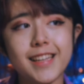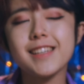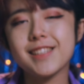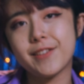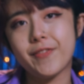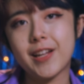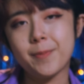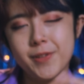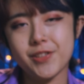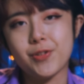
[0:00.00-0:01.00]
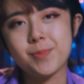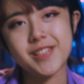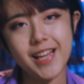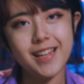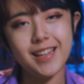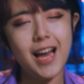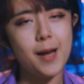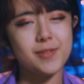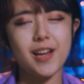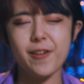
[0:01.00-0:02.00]
These developers from Zen
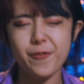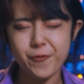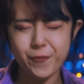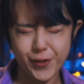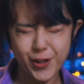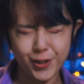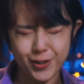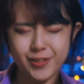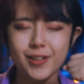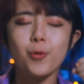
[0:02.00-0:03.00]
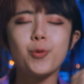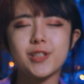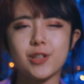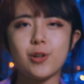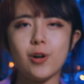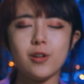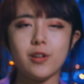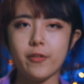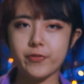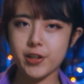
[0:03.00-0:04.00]
Labs are filled with the
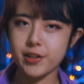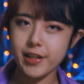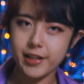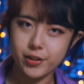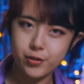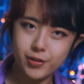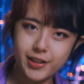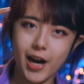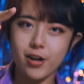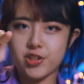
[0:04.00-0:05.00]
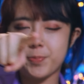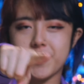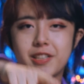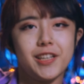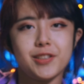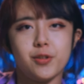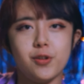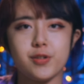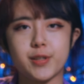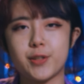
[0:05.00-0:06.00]
goal of turning you couch
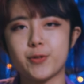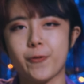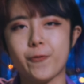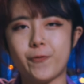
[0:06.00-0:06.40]
potatoes into